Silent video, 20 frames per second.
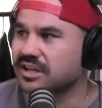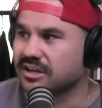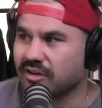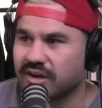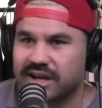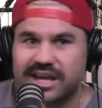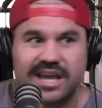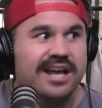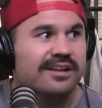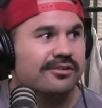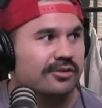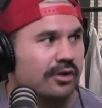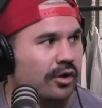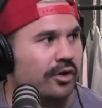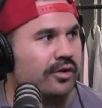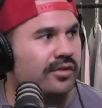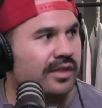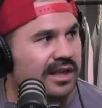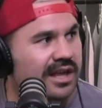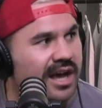said he had
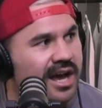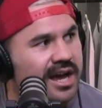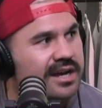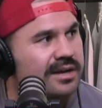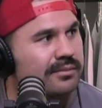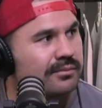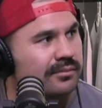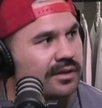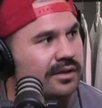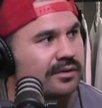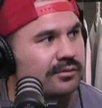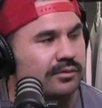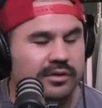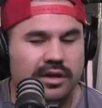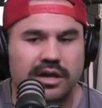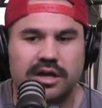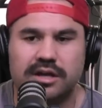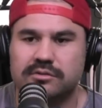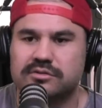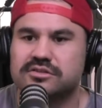to learn the game,
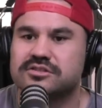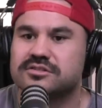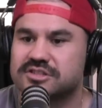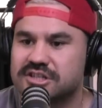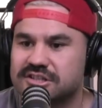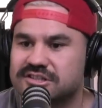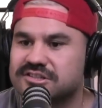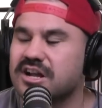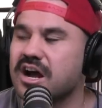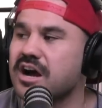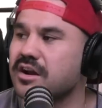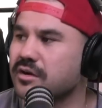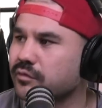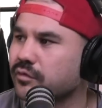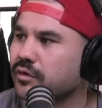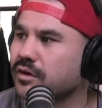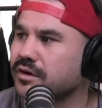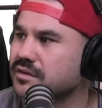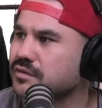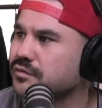and he was just starting
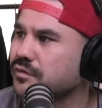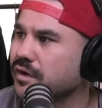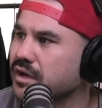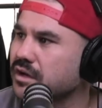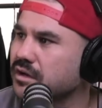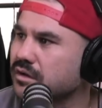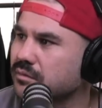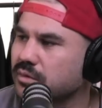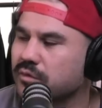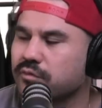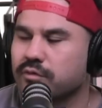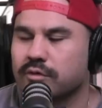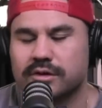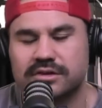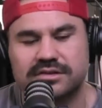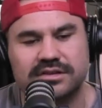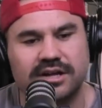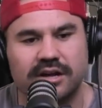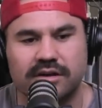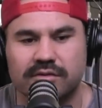to find his feet in it
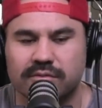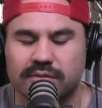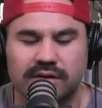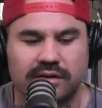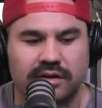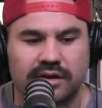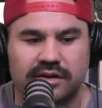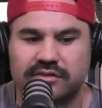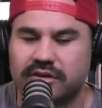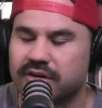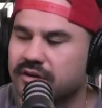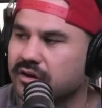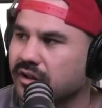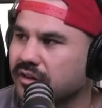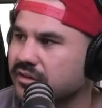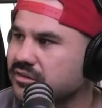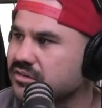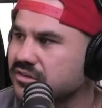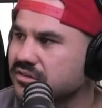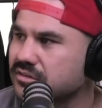before he started to realise
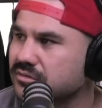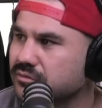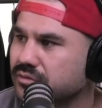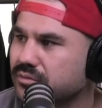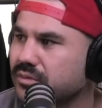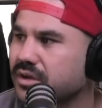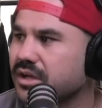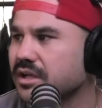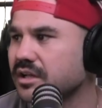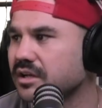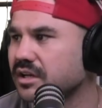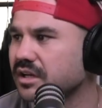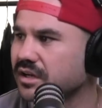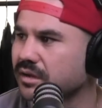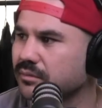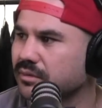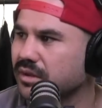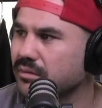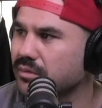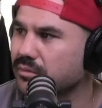this isn't for me, and
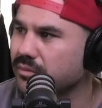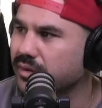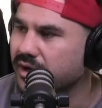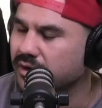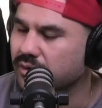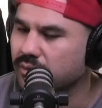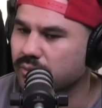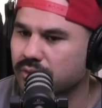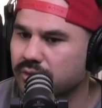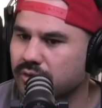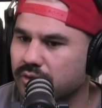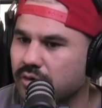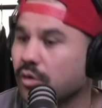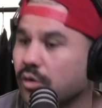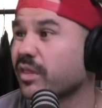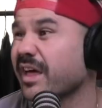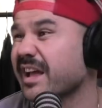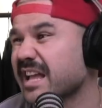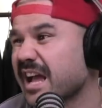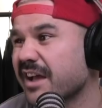ended up coming back or
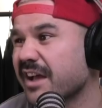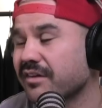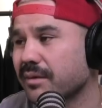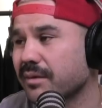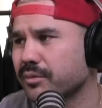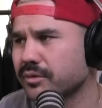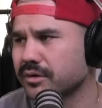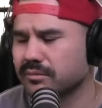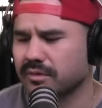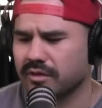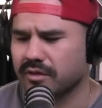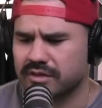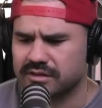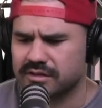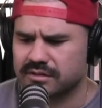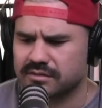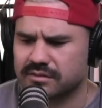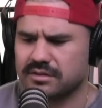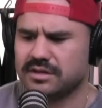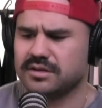whatnot. Or they gave up on him. I
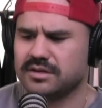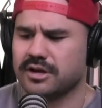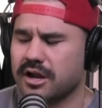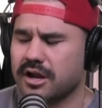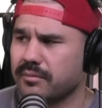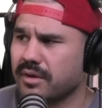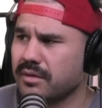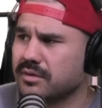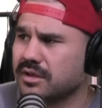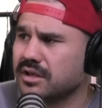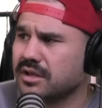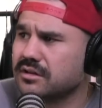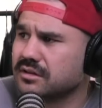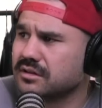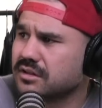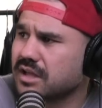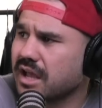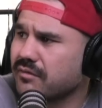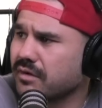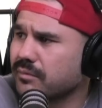think maybe
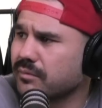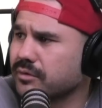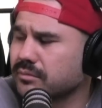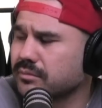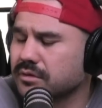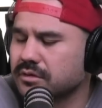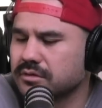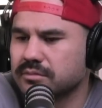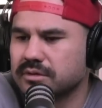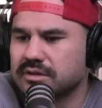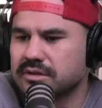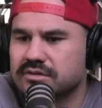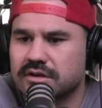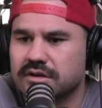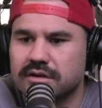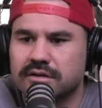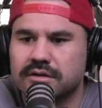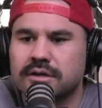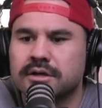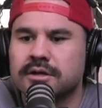England gave up on him a little bit.
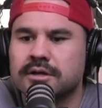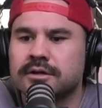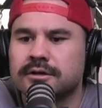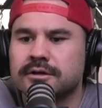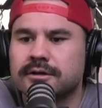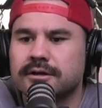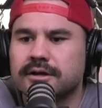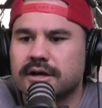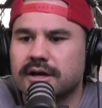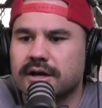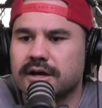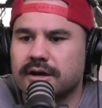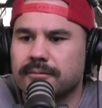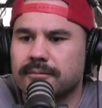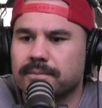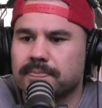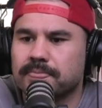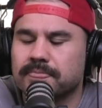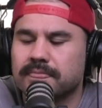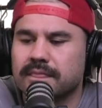So
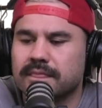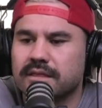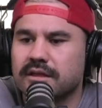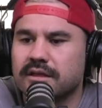and